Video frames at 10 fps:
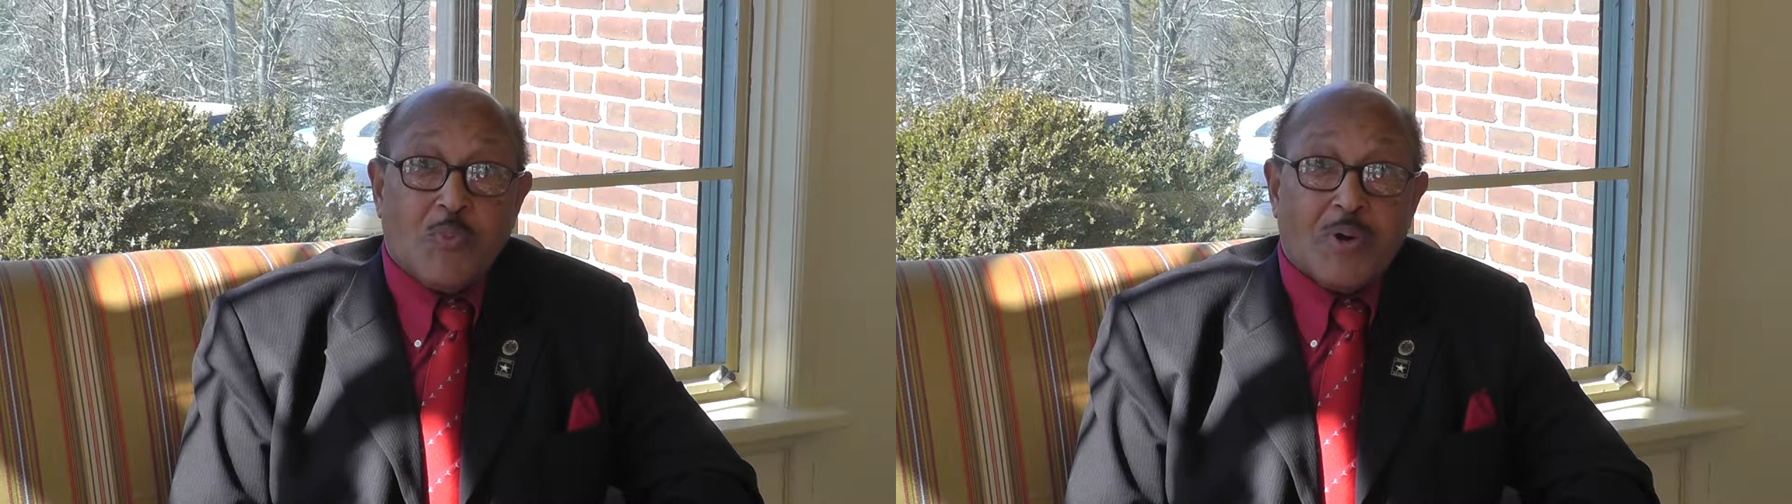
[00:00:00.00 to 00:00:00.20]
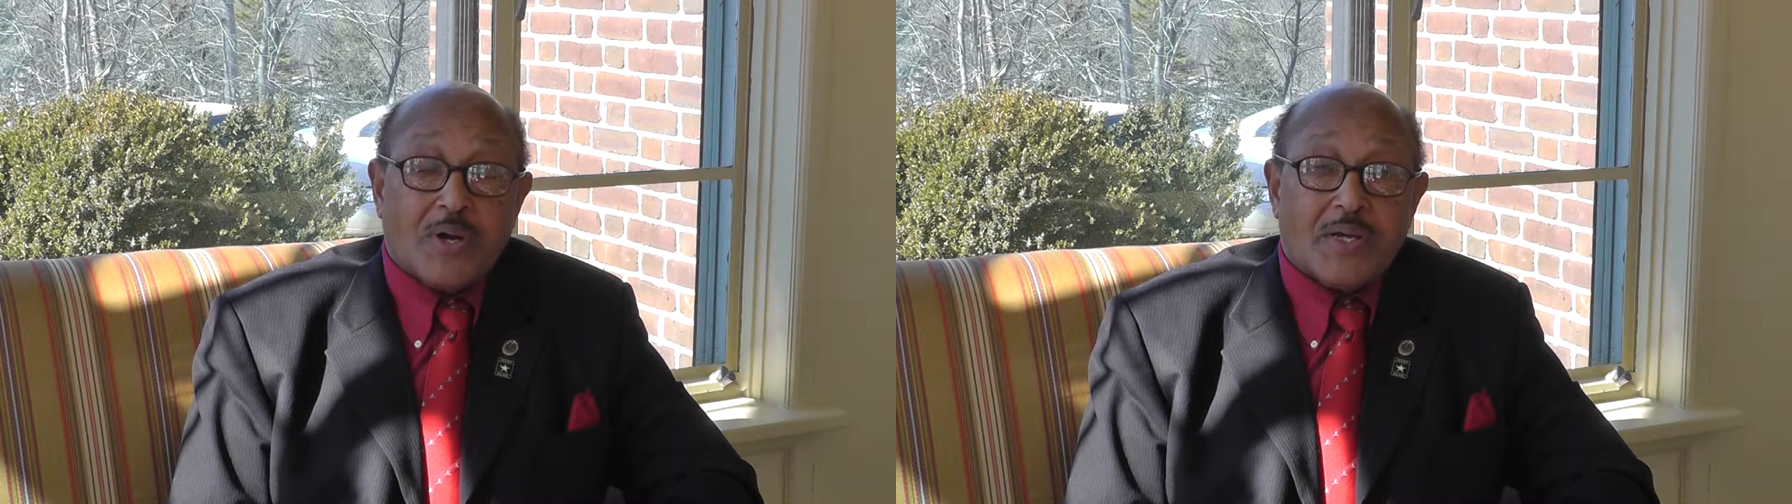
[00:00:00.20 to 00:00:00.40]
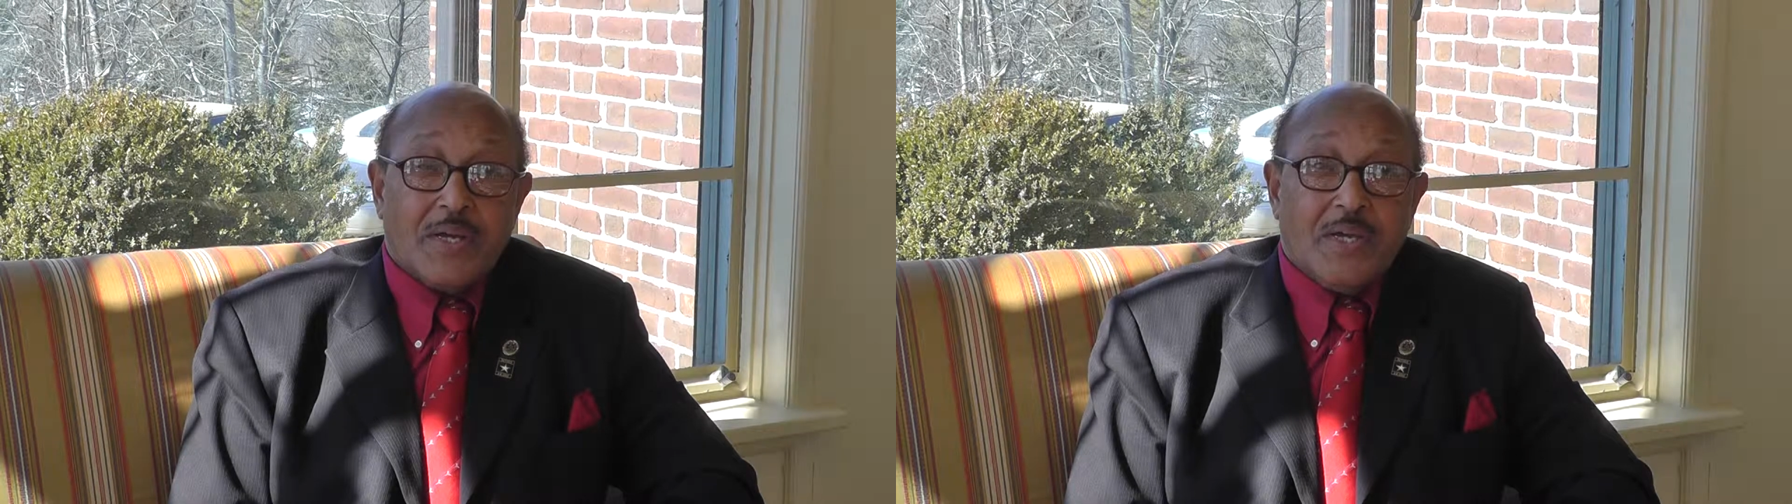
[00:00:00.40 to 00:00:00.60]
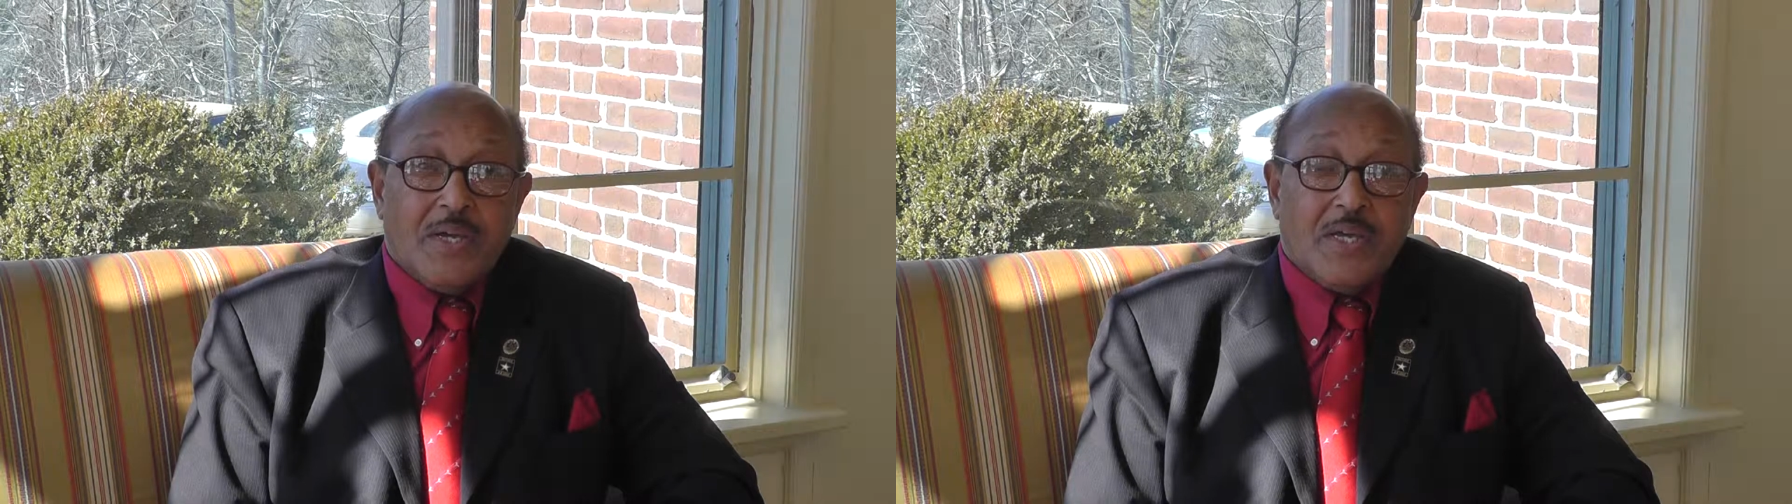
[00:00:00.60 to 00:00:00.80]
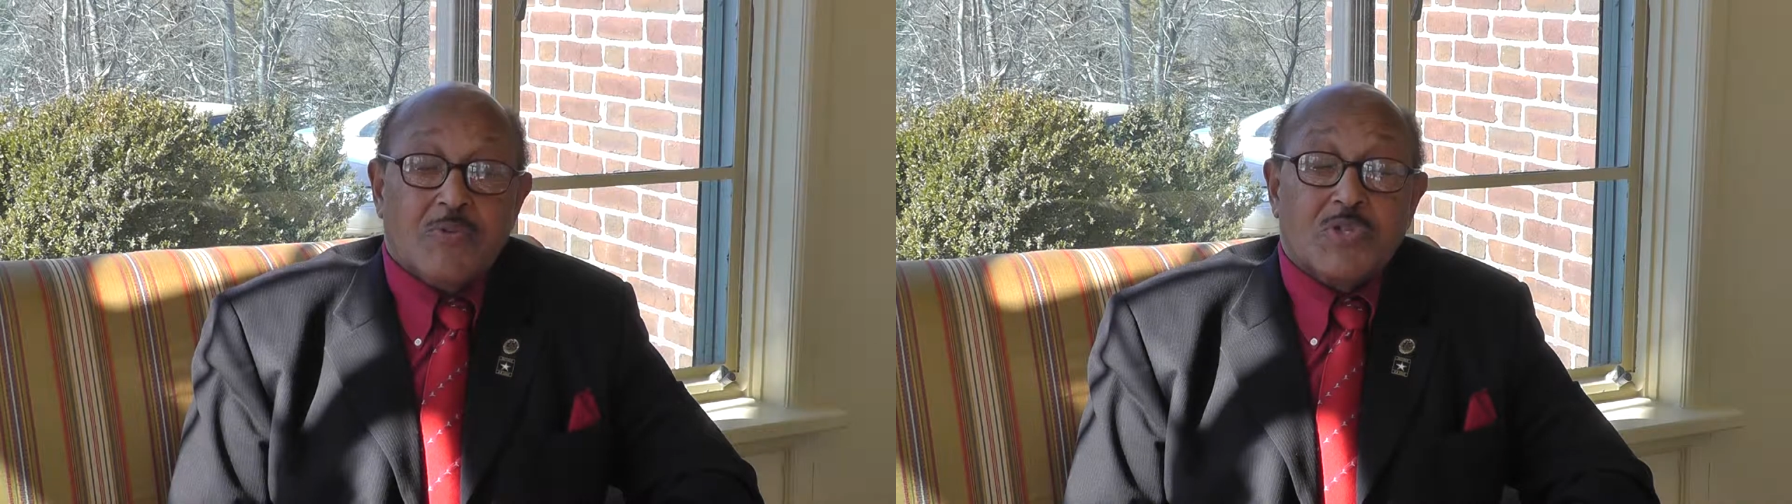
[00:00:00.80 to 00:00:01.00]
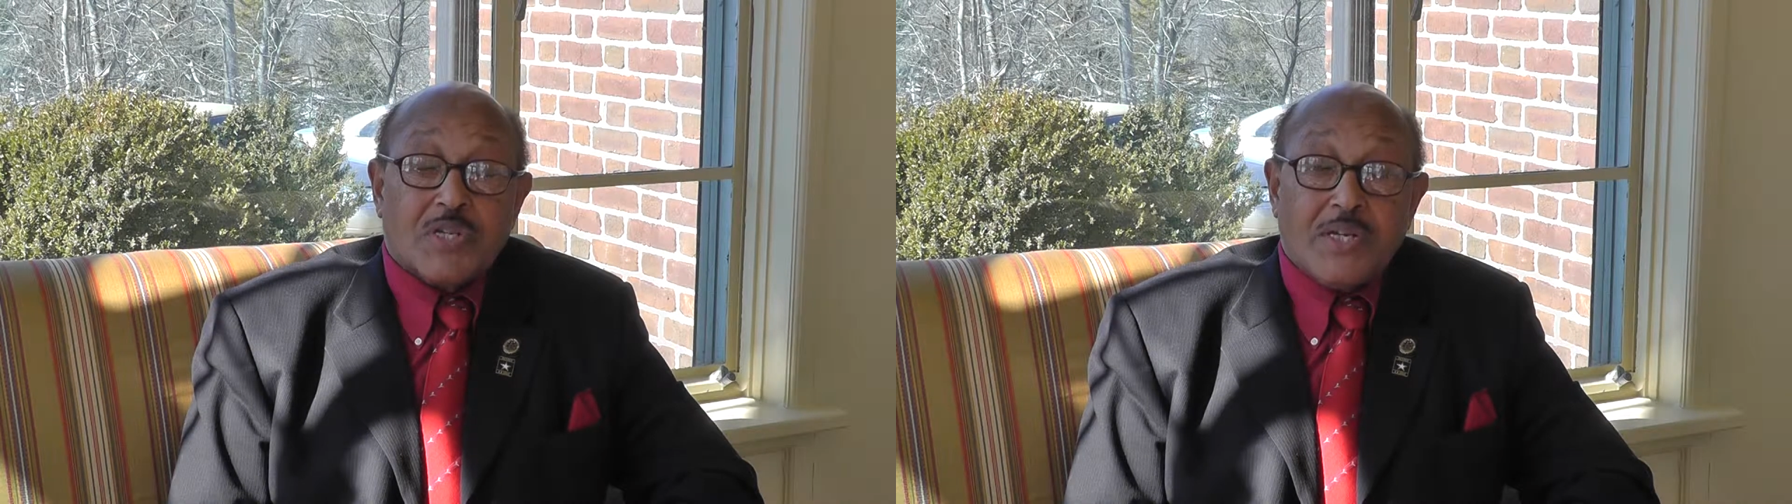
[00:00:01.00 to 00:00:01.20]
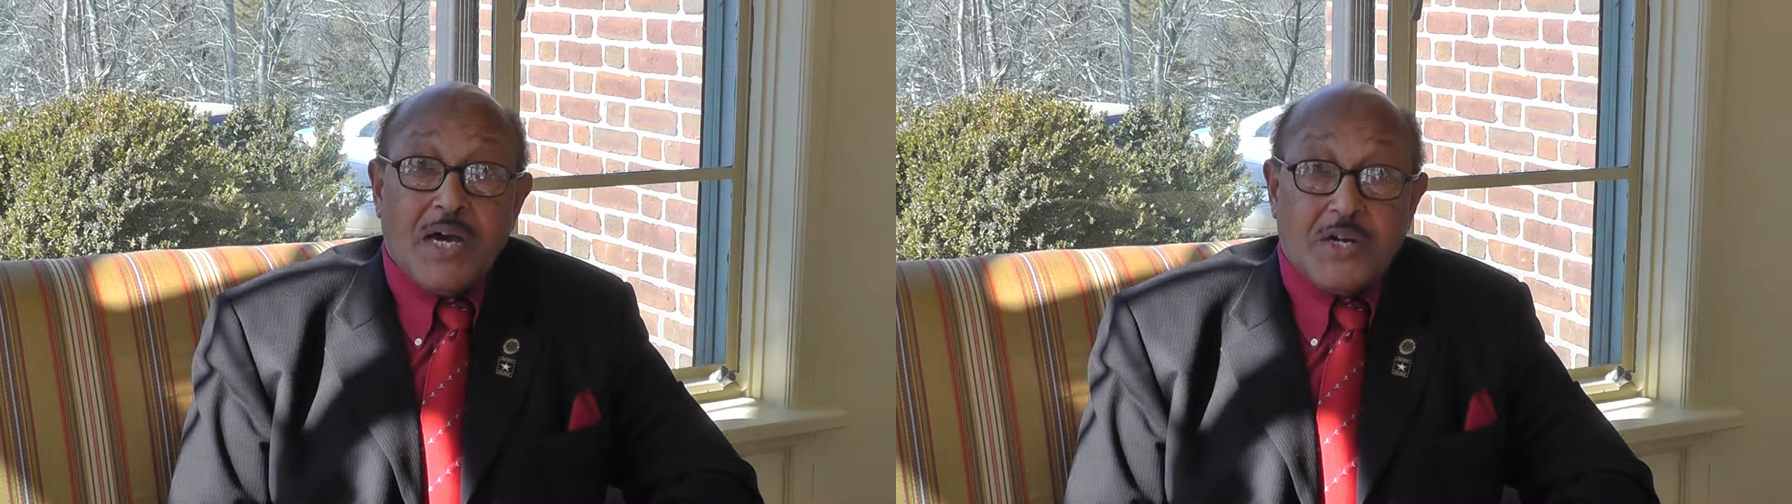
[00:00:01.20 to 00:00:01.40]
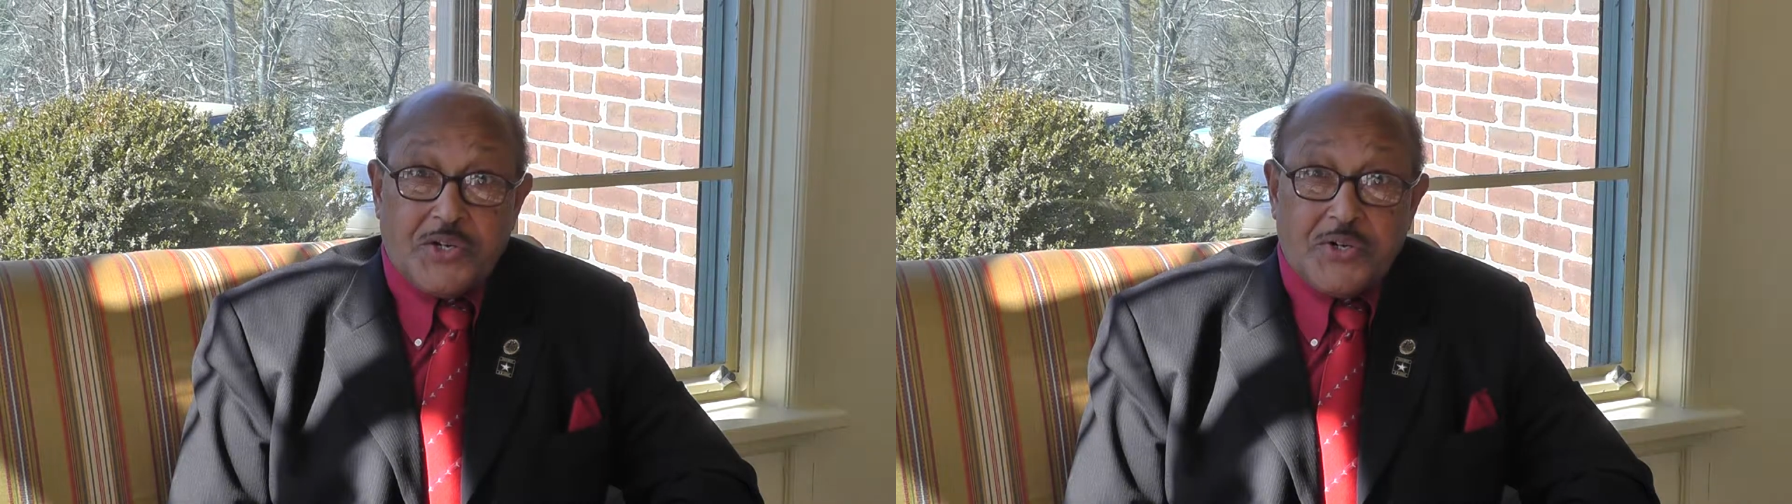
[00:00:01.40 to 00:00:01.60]
Mark, he was a
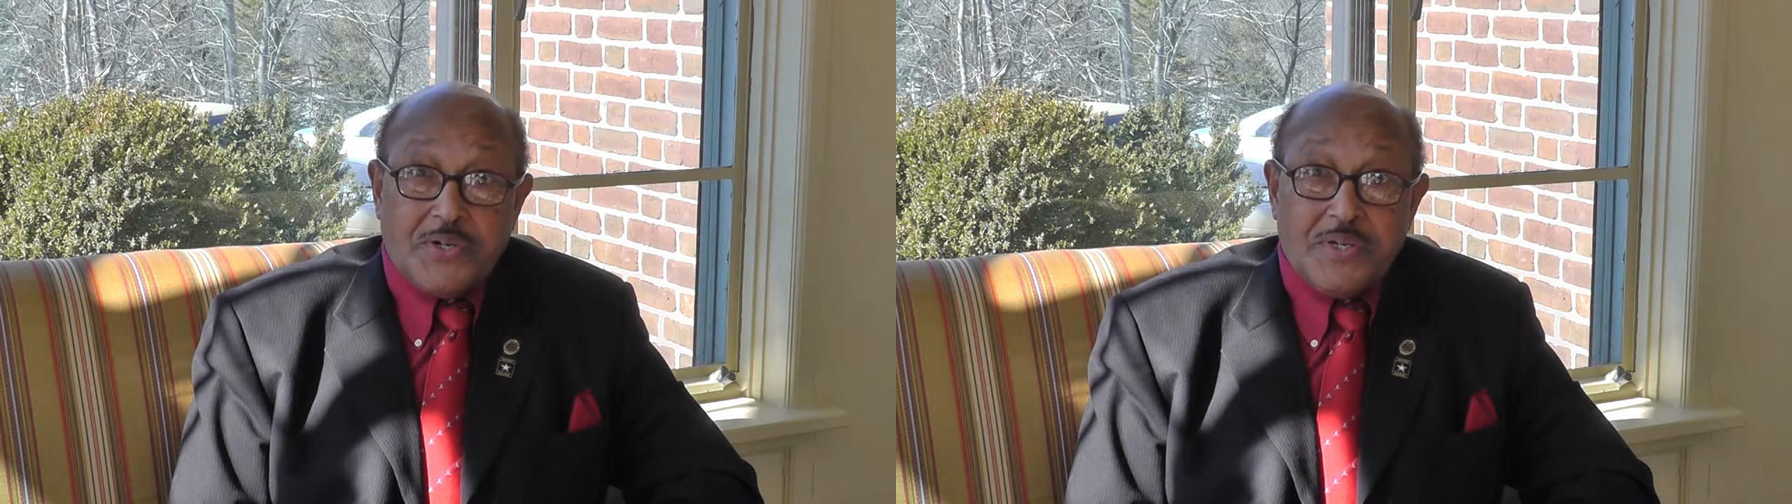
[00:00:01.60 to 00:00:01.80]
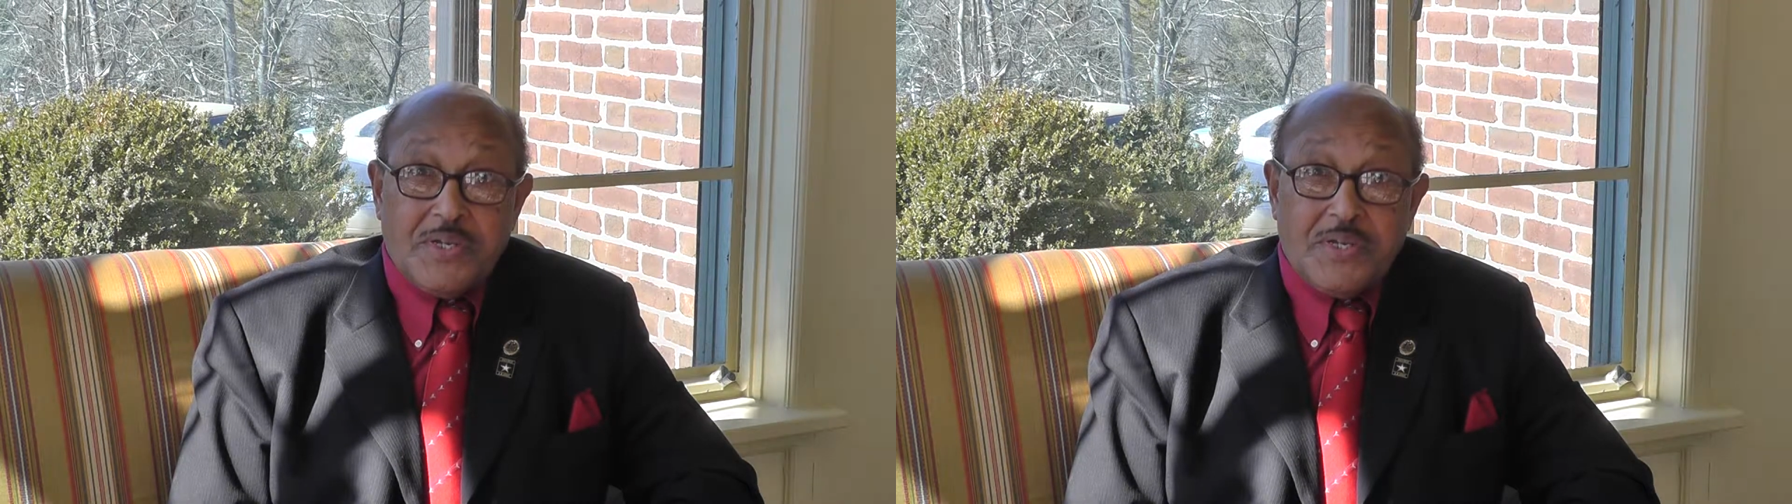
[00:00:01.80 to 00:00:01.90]
doctor.